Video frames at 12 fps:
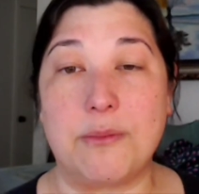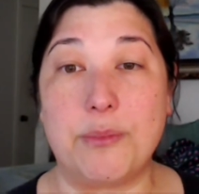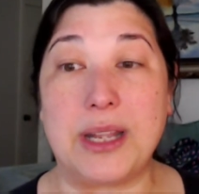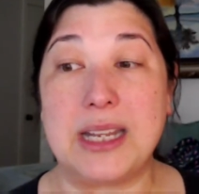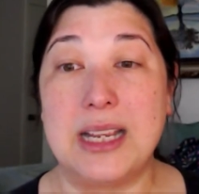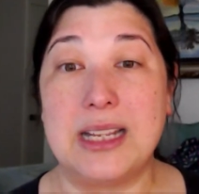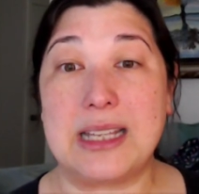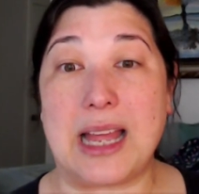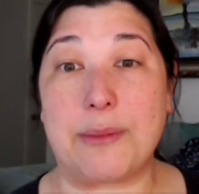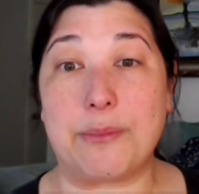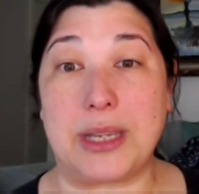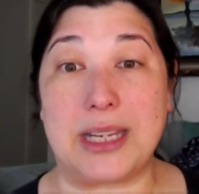But
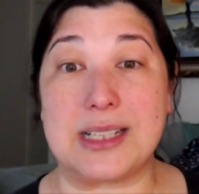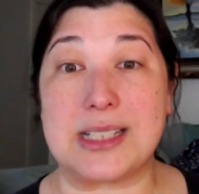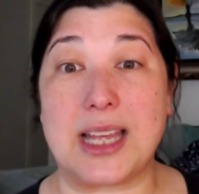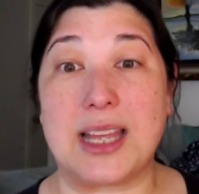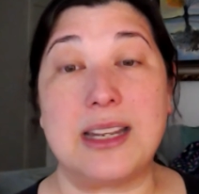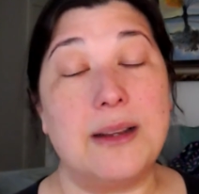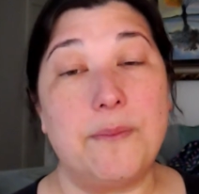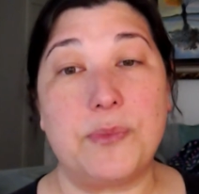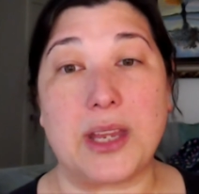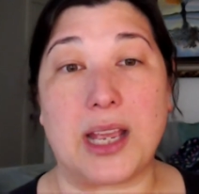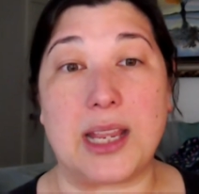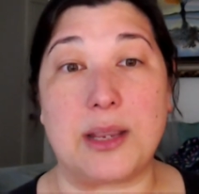that being said,
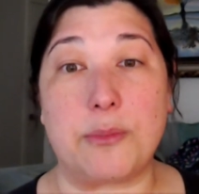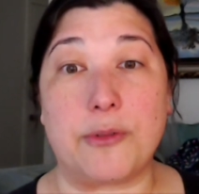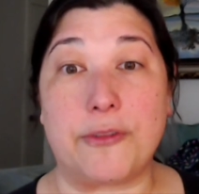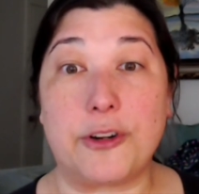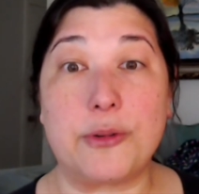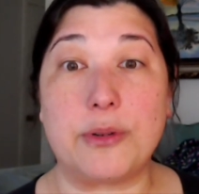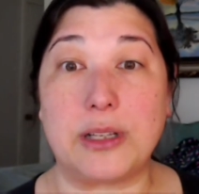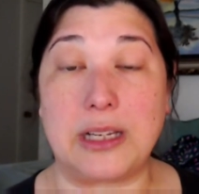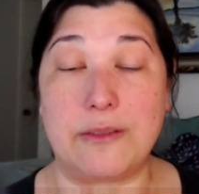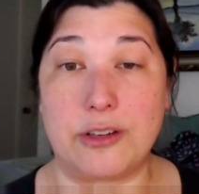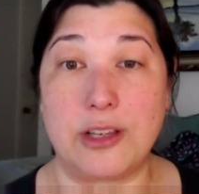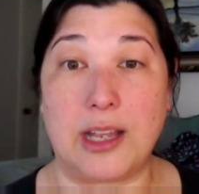I am a firm
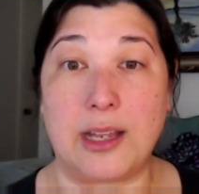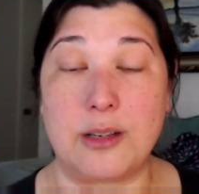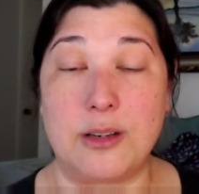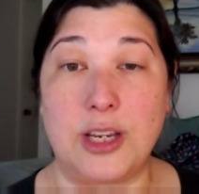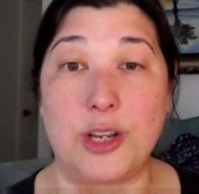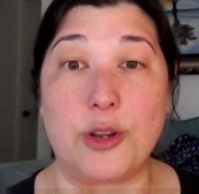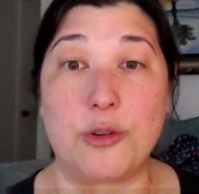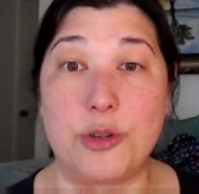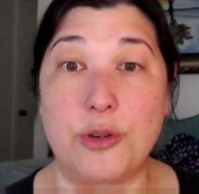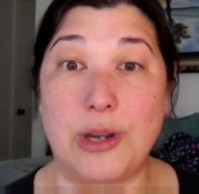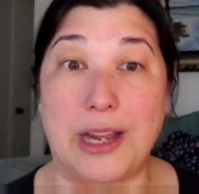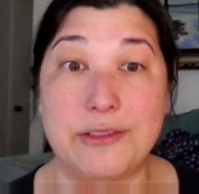believer that, you know, you
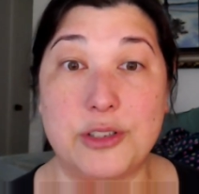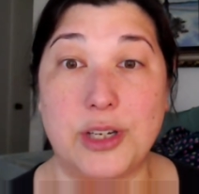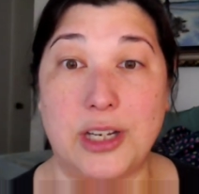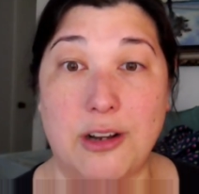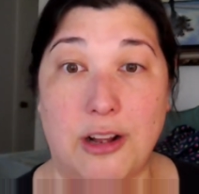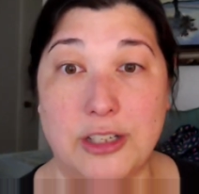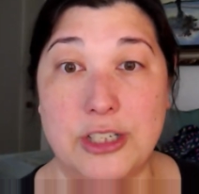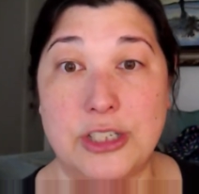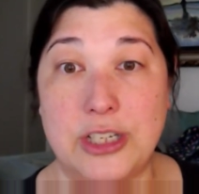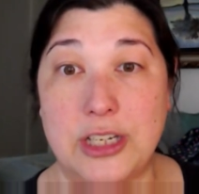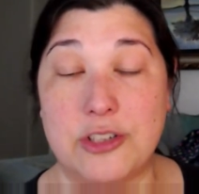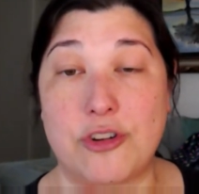have to acknowledge
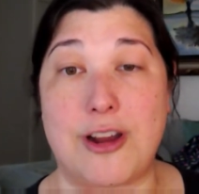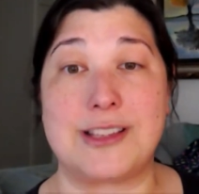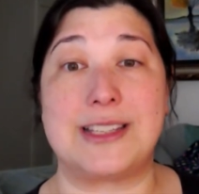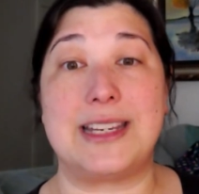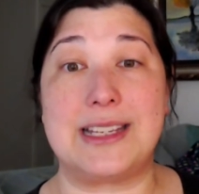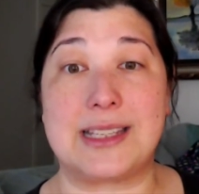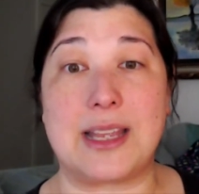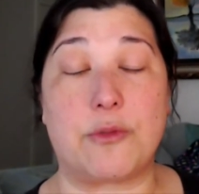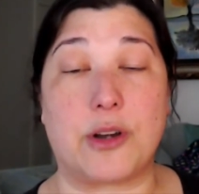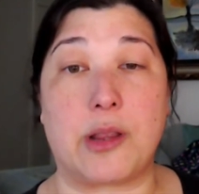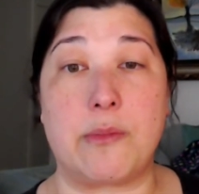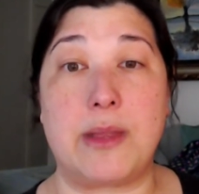the atrocities that were
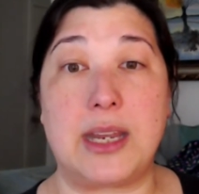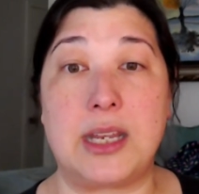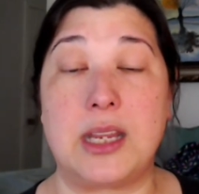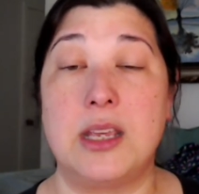committed